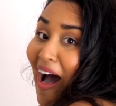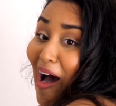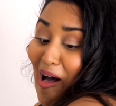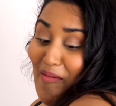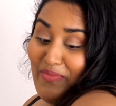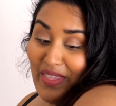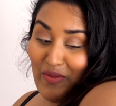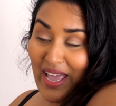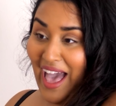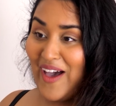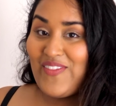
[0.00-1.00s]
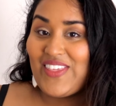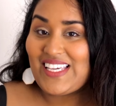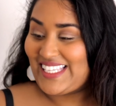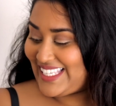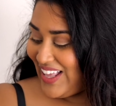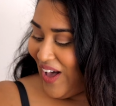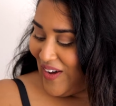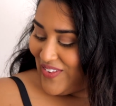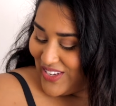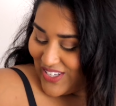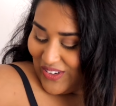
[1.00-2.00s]
Um, we have this
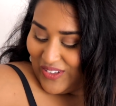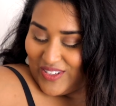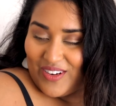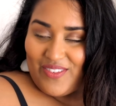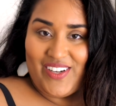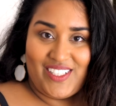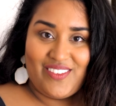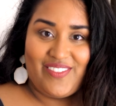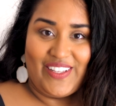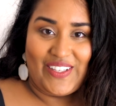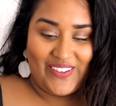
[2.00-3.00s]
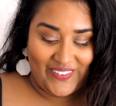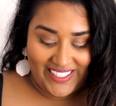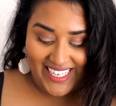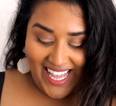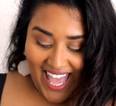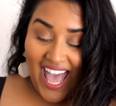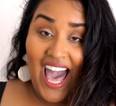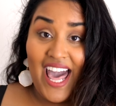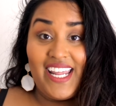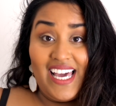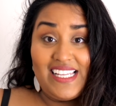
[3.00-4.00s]
off the shoulder fun and flirty one,
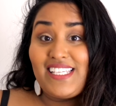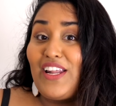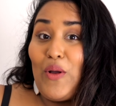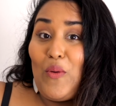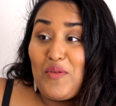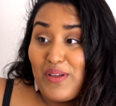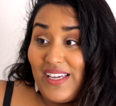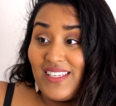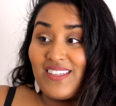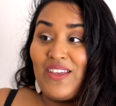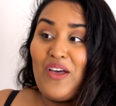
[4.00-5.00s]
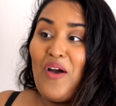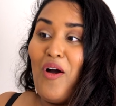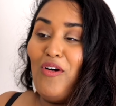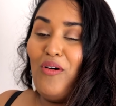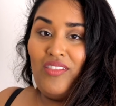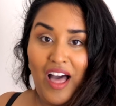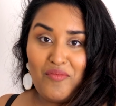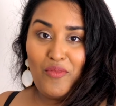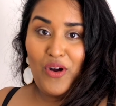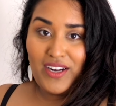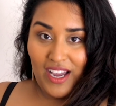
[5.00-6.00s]
and again it's another one piece, a lot
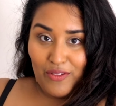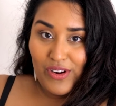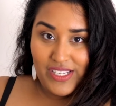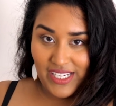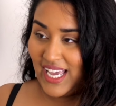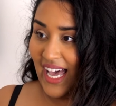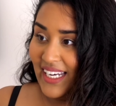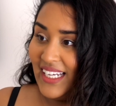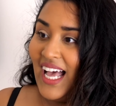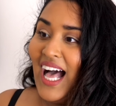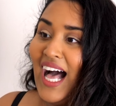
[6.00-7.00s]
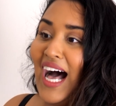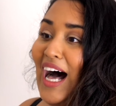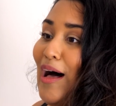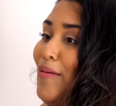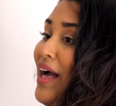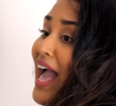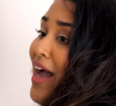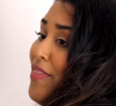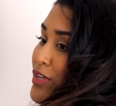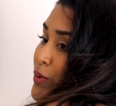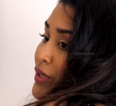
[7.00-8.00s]
more coverage again, um,
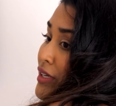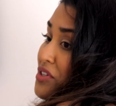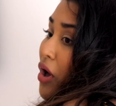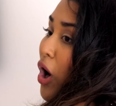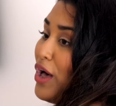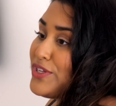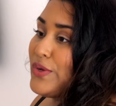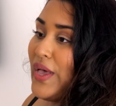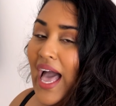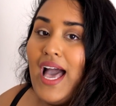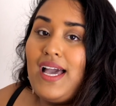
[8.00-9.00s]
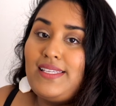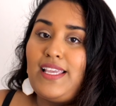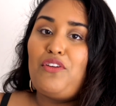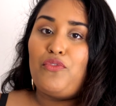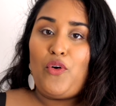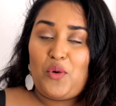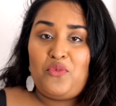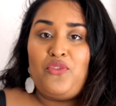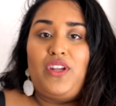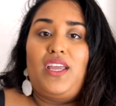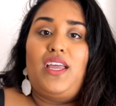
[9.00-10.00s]
and this one also has that form
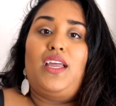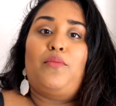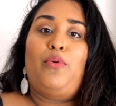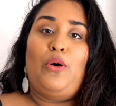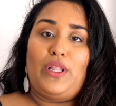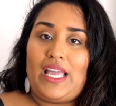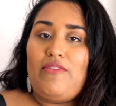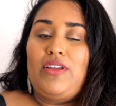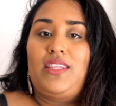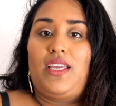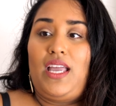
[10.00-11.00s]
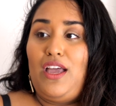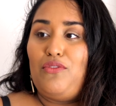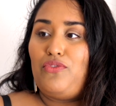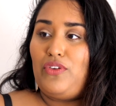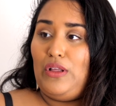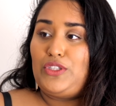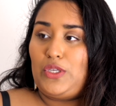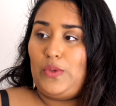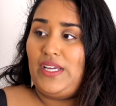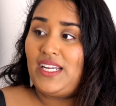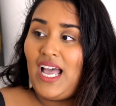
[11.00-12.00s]
fitting, pulling everything in feel
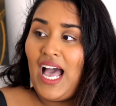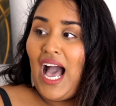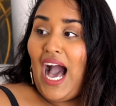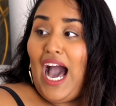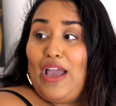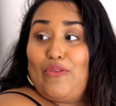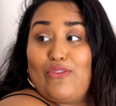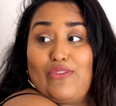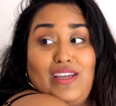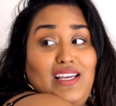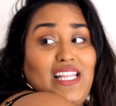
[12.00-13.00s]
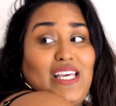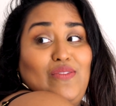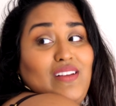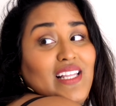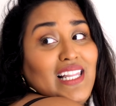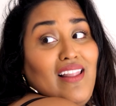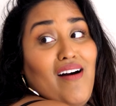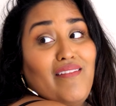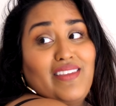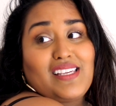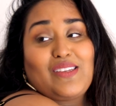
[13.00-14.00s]
to it. I really really
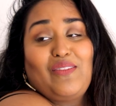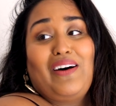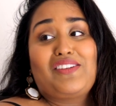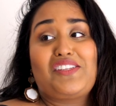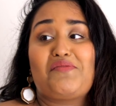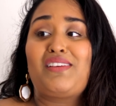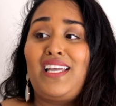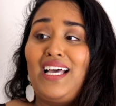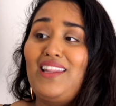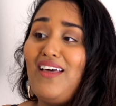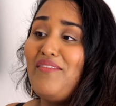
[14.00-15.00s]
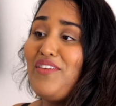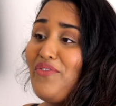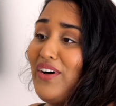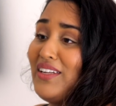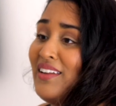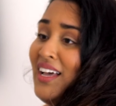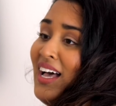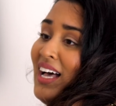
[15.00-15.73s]
love this one just because I love the fun